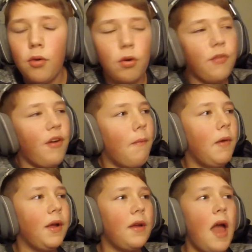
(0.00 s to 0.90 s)
Or if I'm
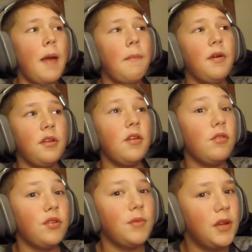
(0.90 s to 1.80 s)
like, hey, play
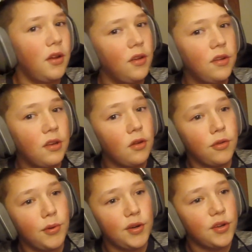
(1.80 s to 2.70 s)
singles because
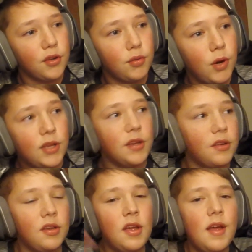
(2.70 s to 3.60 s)
singles players are the
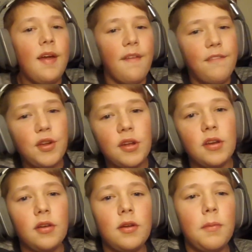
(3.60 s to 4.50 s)
sweatiest. If you
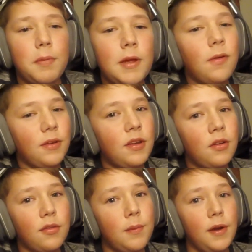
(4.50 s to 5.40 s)
can compete with
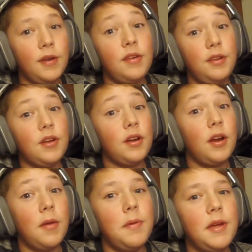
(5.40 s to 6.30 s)
singles players, you're
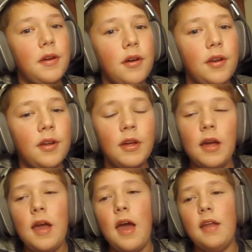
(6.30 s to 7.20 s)
gonna be good,
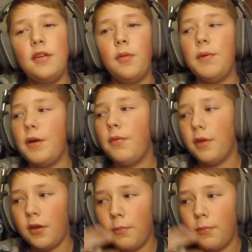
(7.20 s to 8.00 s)
and you'll be able to